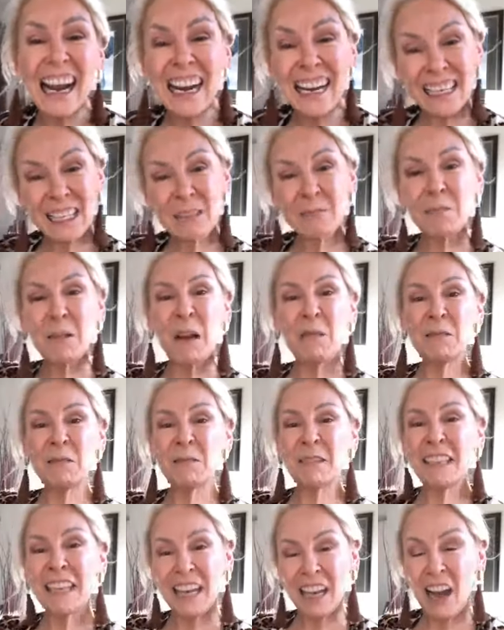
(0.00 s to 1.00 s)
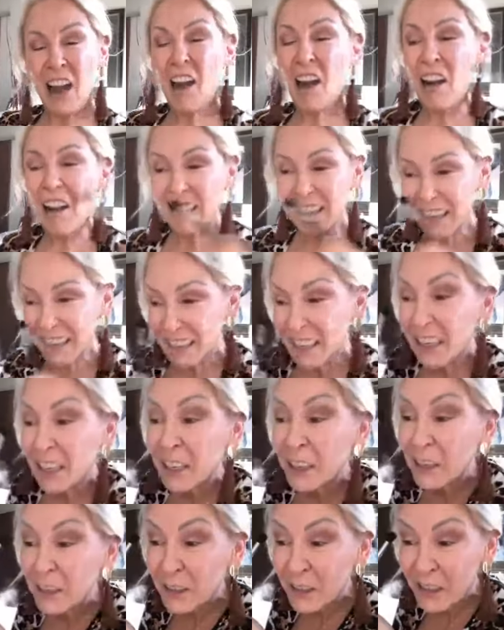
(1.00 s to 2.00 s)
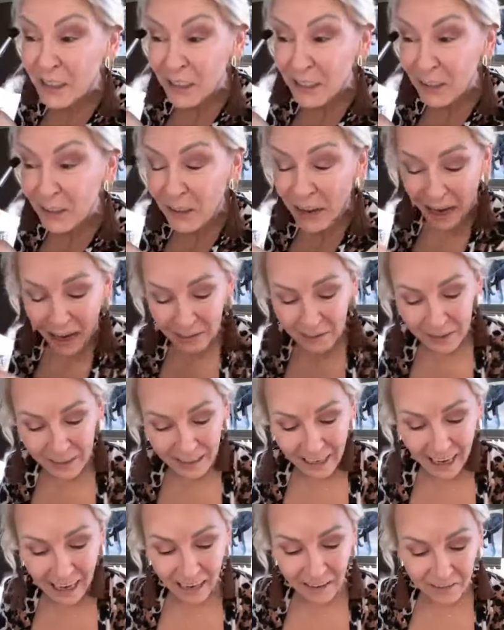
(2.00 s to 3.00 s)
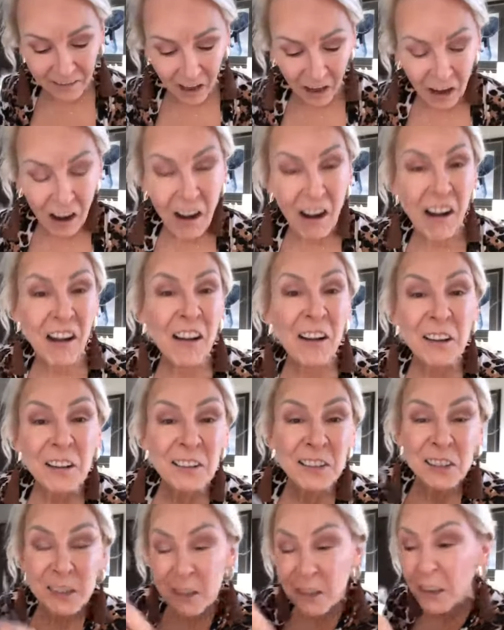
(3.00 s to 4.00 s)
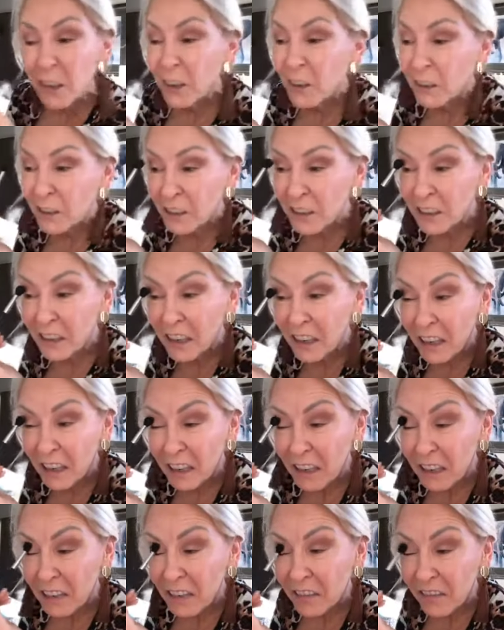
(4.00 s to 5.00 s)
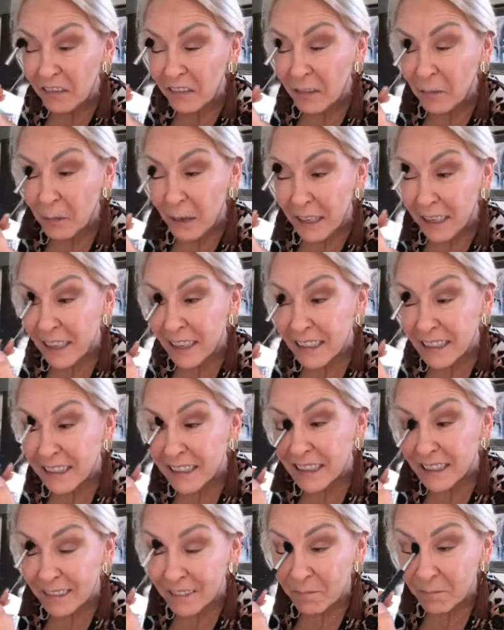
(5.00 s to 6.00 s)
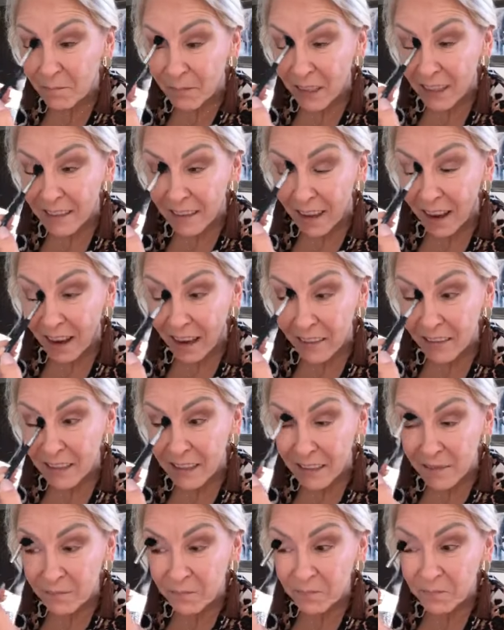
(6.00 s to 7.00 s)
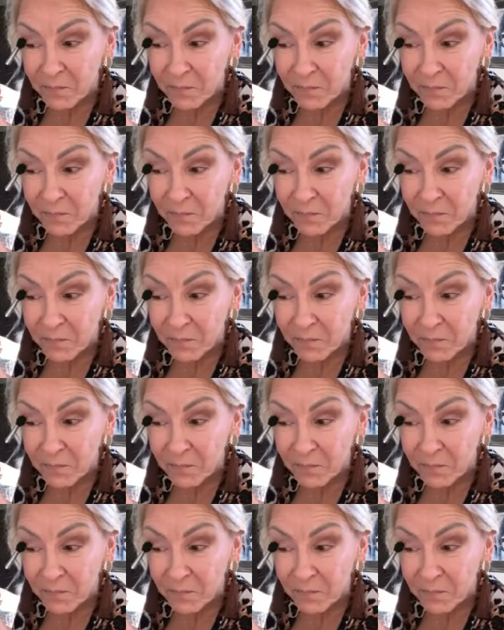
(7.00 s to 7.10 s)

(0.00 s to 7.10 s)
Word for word: It's probably honking huge. So I'm gonna have all new clothes for my next lives.